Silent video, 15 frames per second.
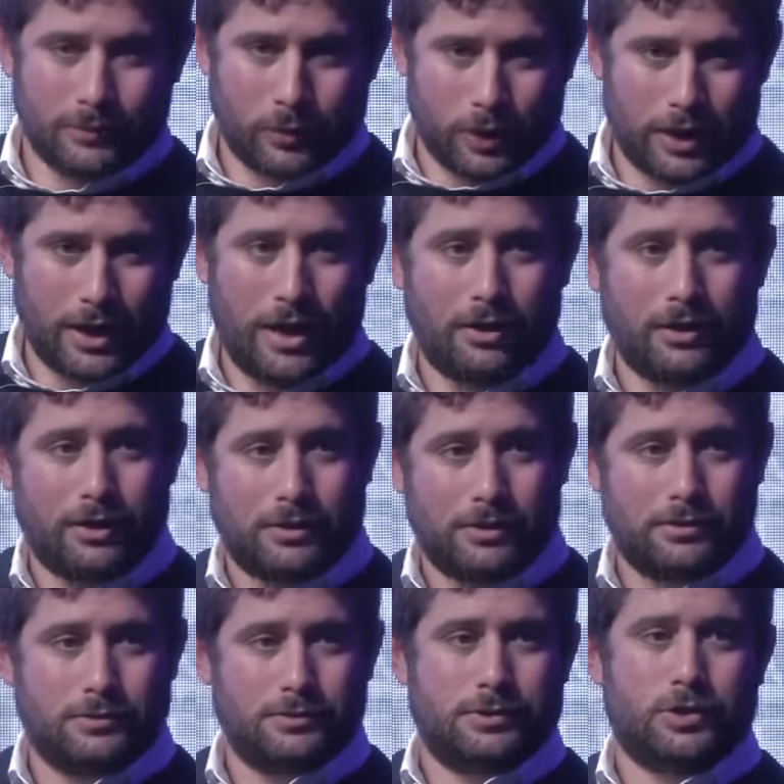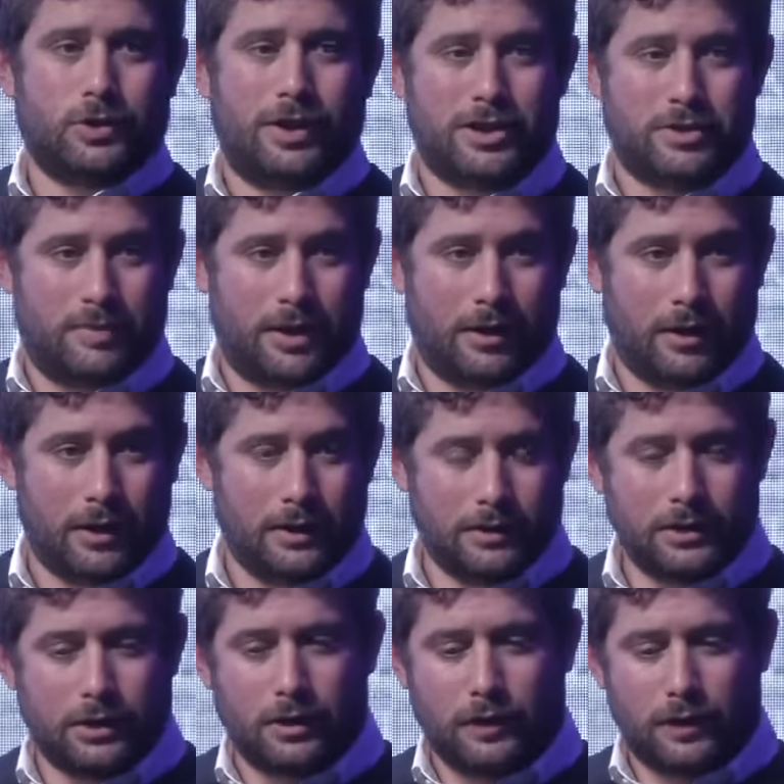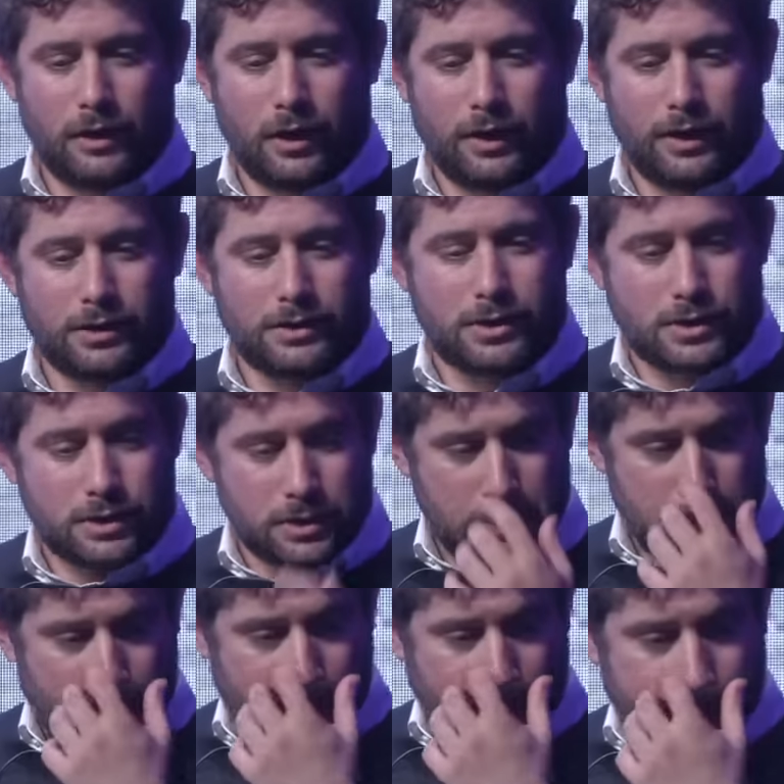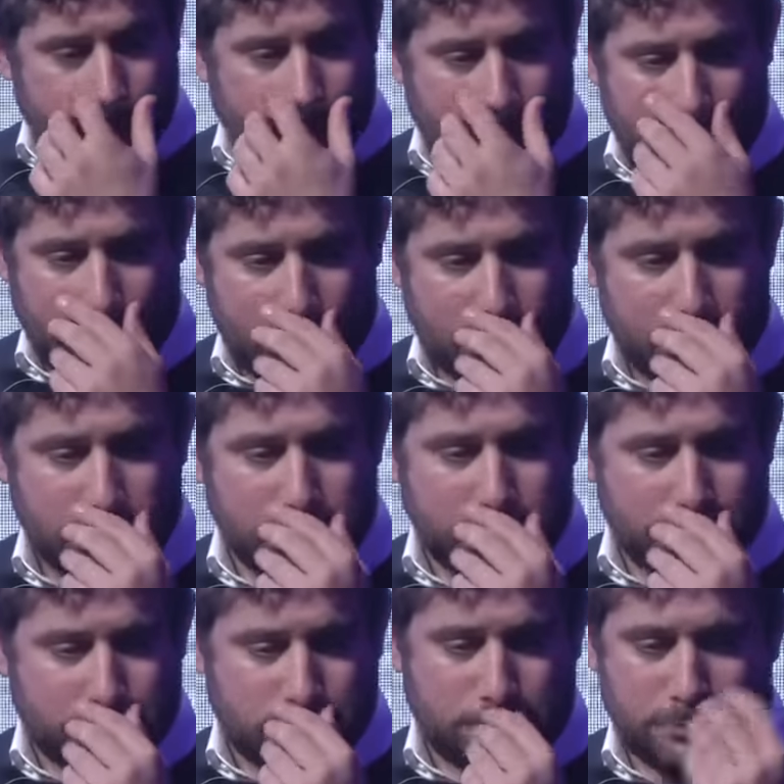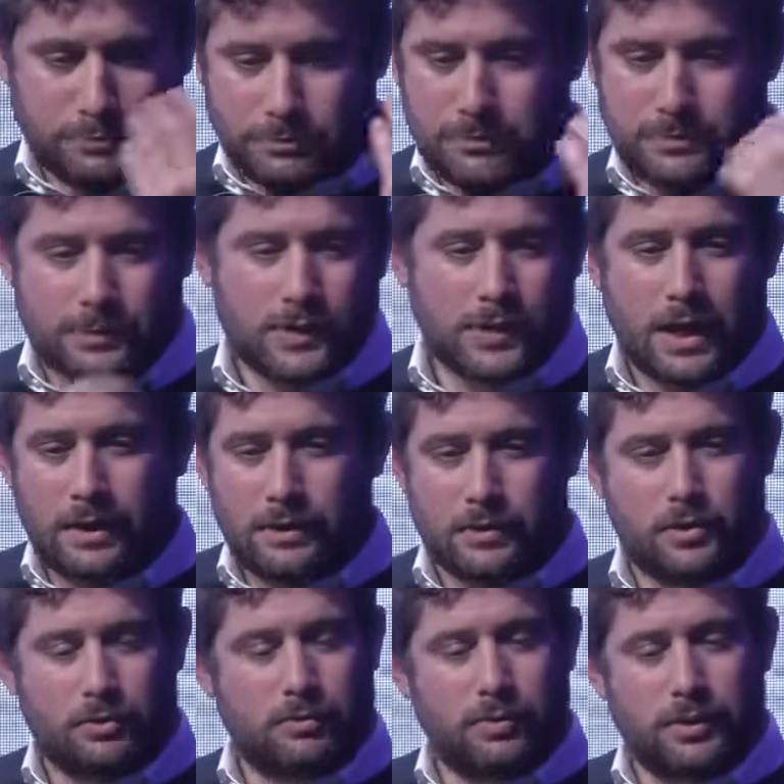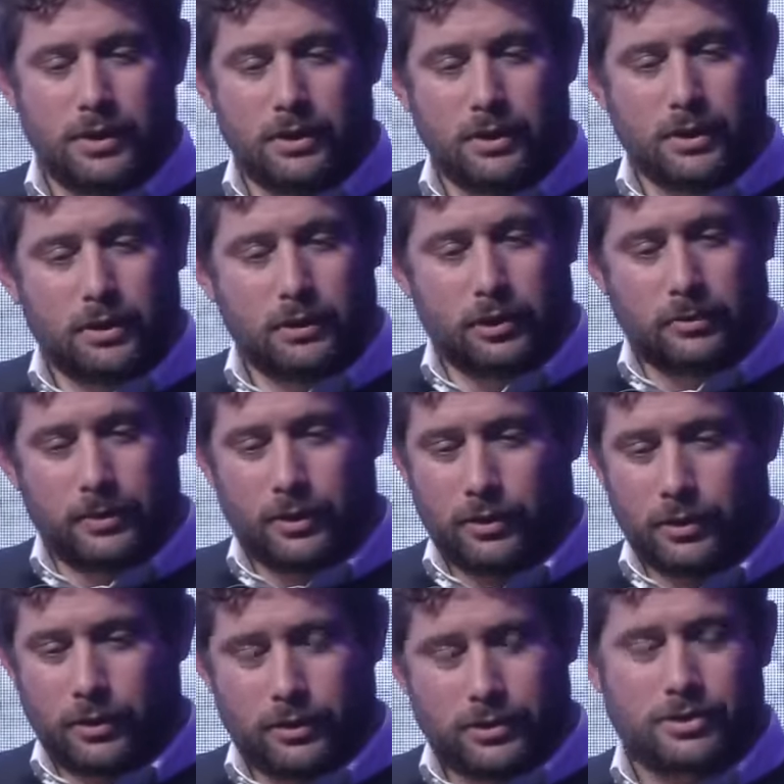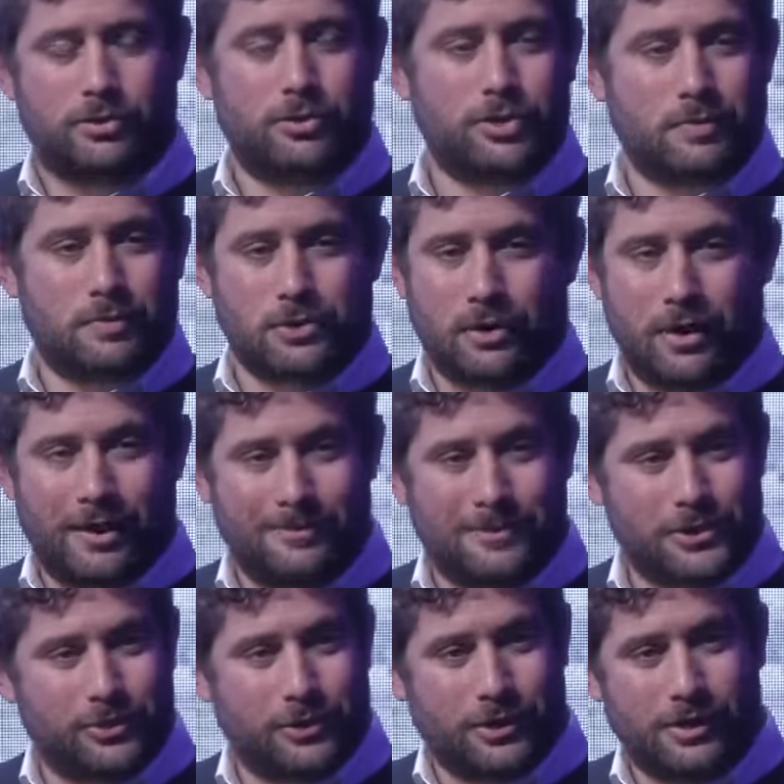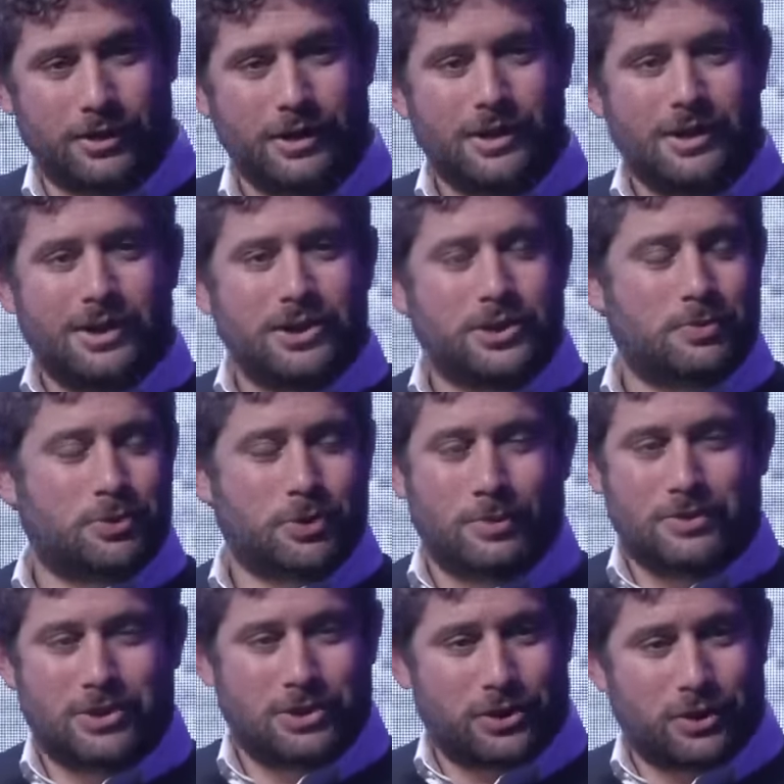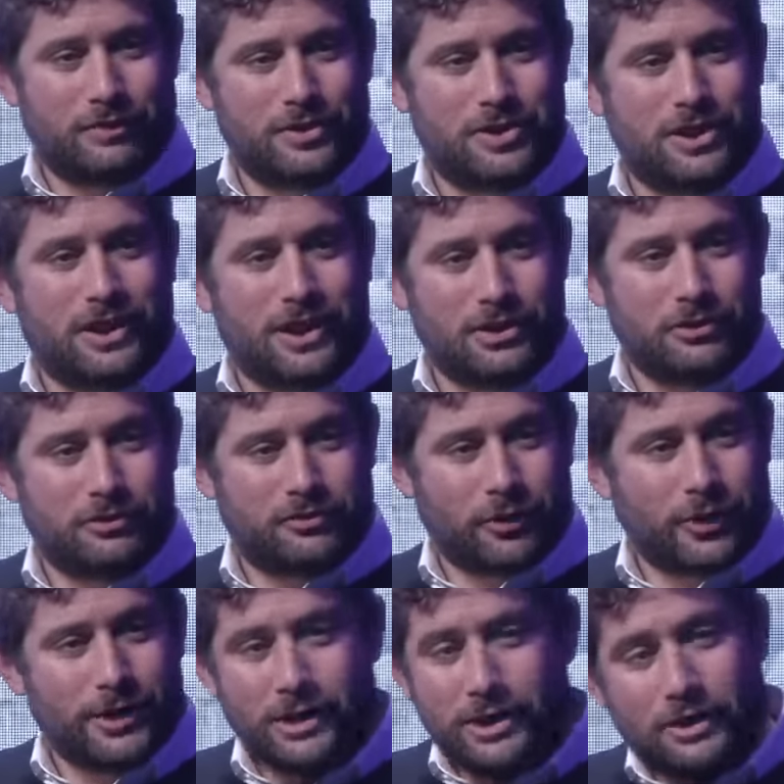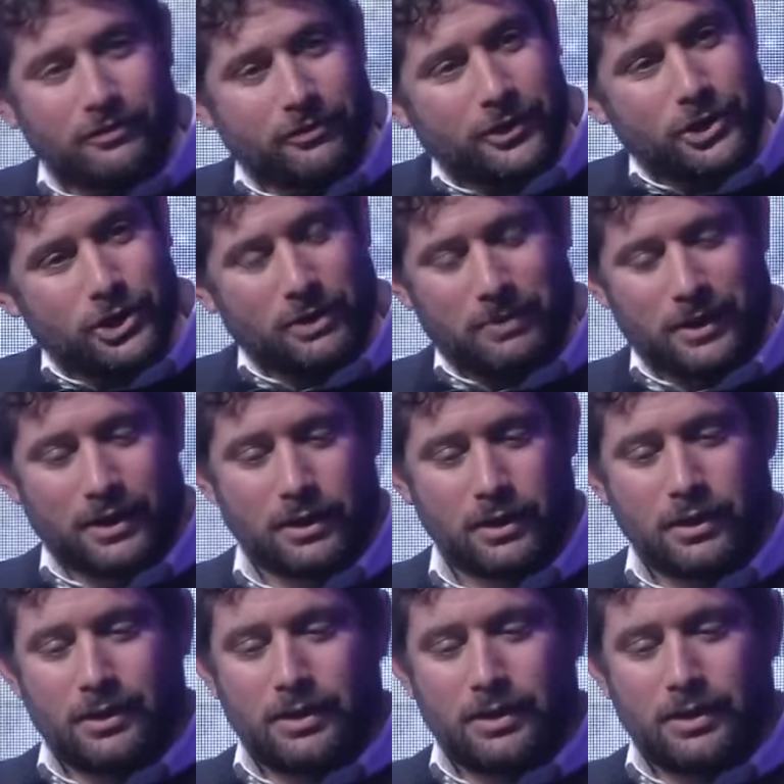Woody Allen, Transparent, you know, the audiences um, tend to be a little bit older. It's who subscribes to a subscription service to get you free, free shipping.